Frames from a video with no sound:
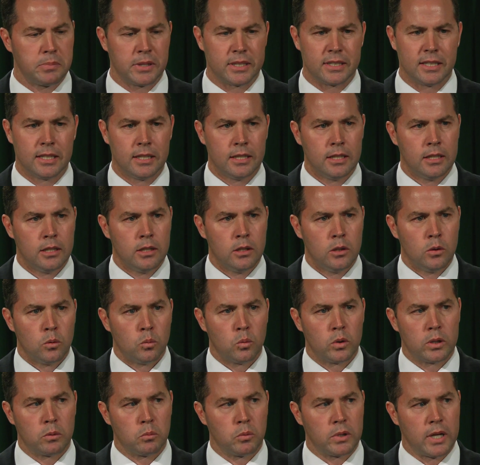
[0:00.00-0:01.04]
But
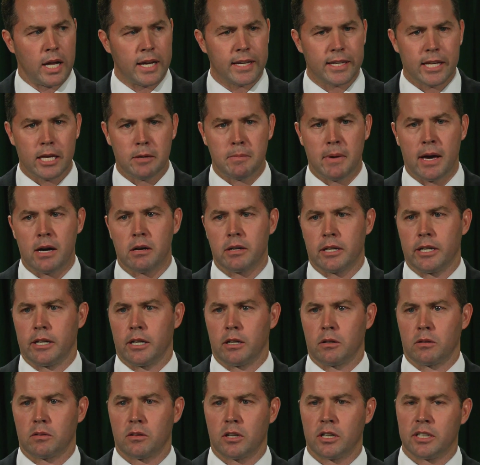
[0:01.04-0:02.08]
when I came out
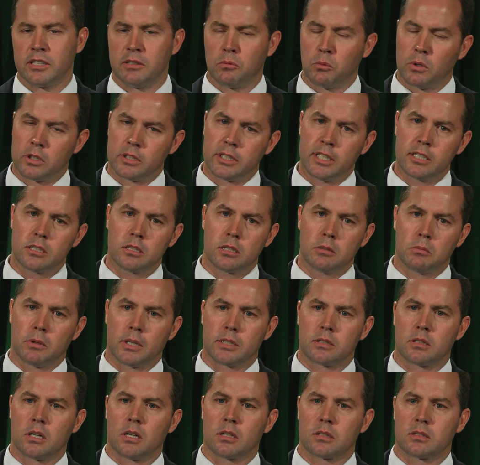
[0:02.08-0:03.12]
here, initially when
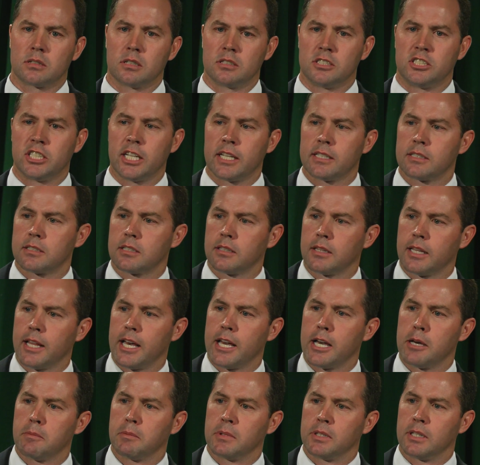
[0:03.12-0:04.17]
I talked to Jason
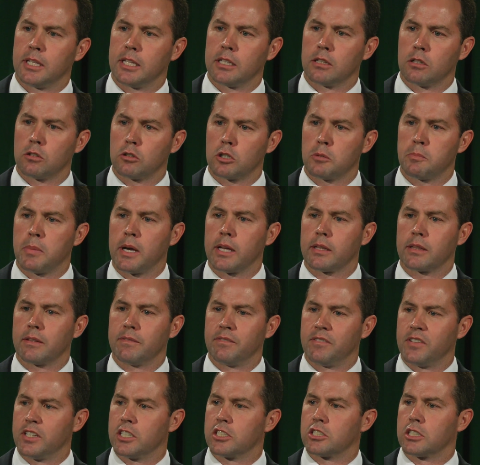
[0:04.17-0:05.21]
Lamb and learned about the
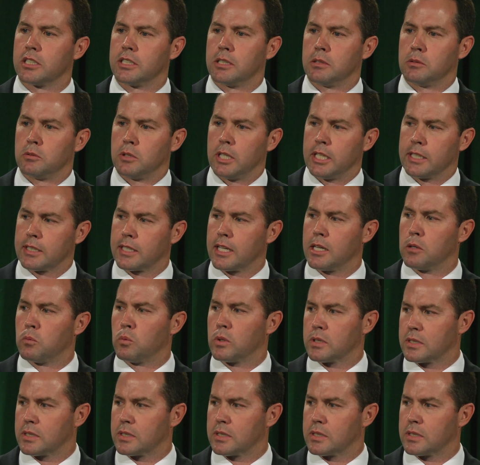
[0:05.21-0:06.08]
vision and kind of